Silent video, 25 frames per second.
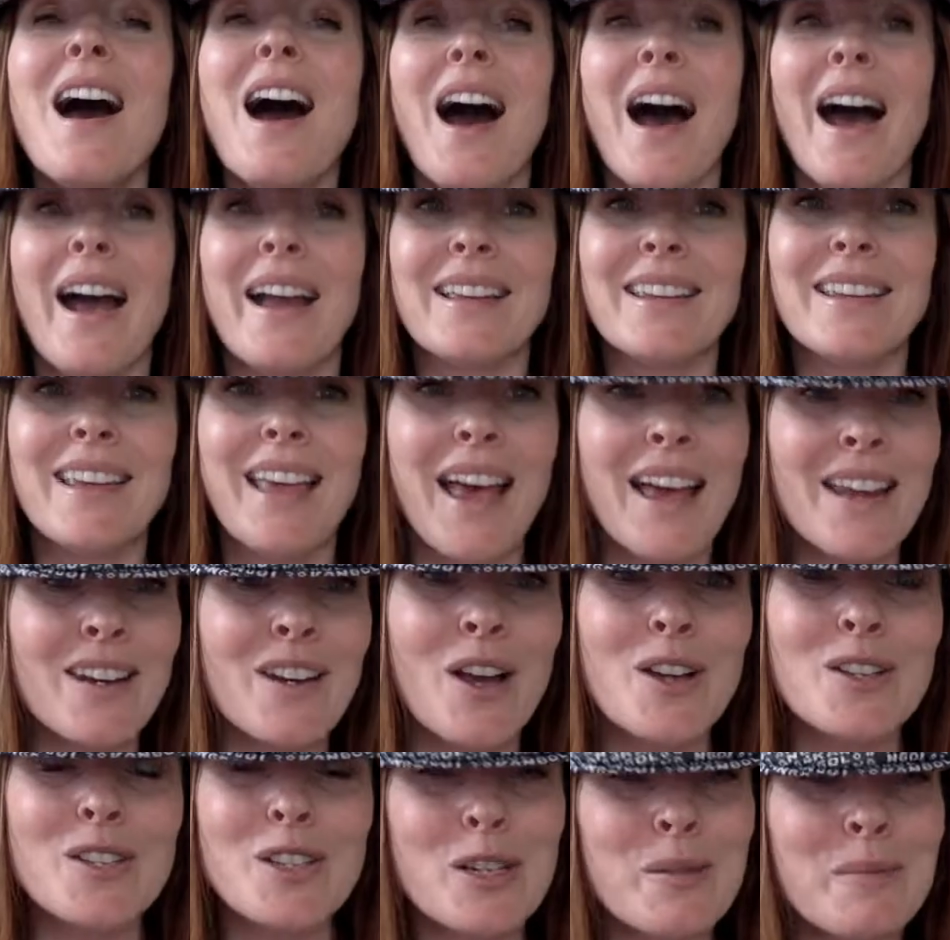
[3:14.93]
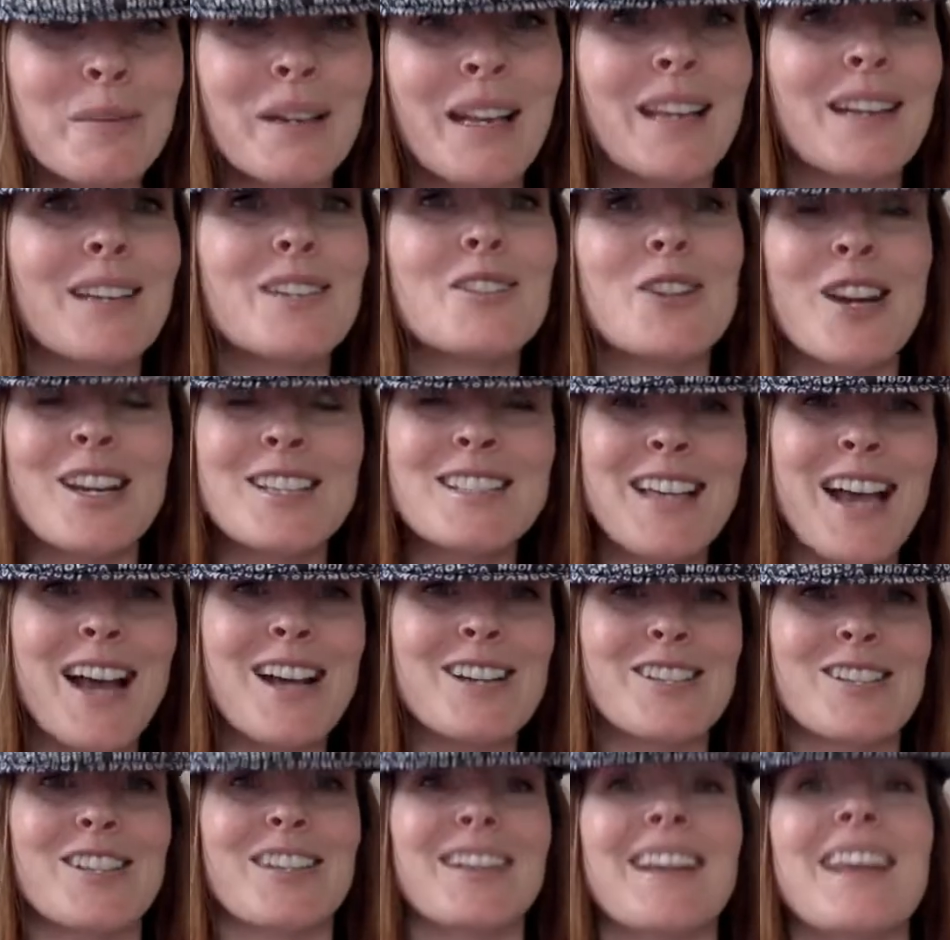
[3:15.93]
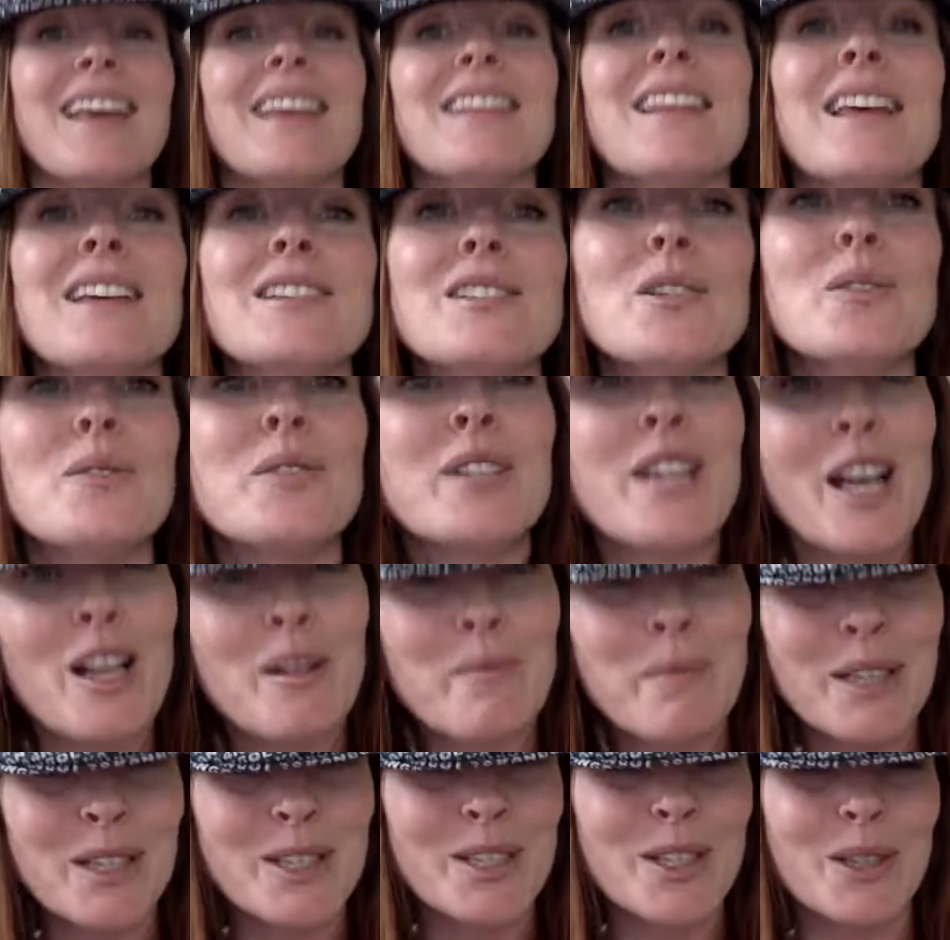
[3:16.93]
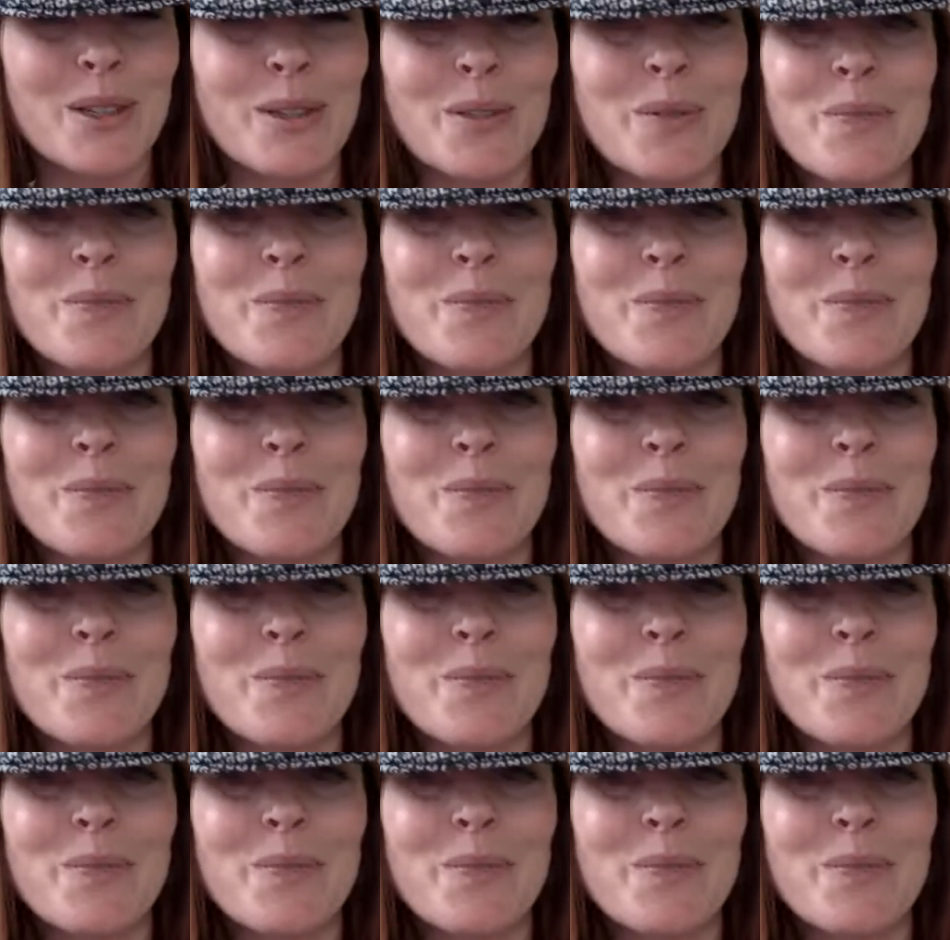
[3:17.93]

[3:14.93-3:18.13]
I cannot terminate a transaction unless you tell me to.